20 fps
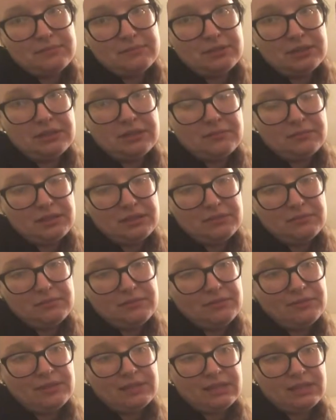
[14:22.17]
Put them in the
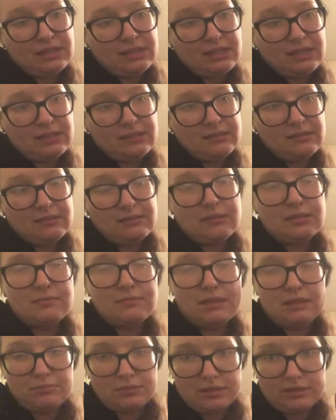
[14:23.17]
moonlight is
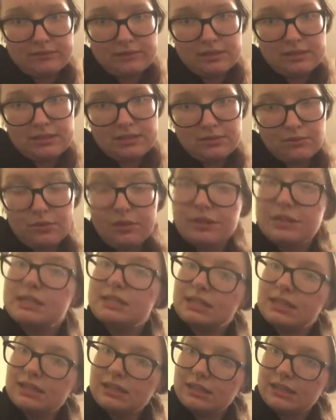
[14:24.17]
my preference, or the
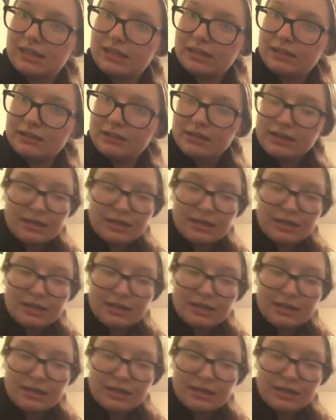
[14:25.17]
sunlight,